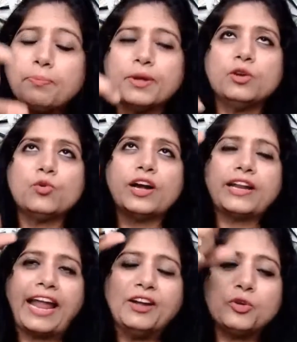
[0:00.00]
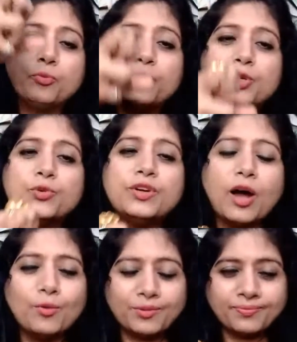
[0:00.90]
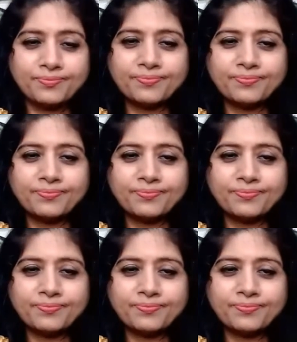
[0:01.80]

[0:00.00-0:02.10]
people who are trying to put you down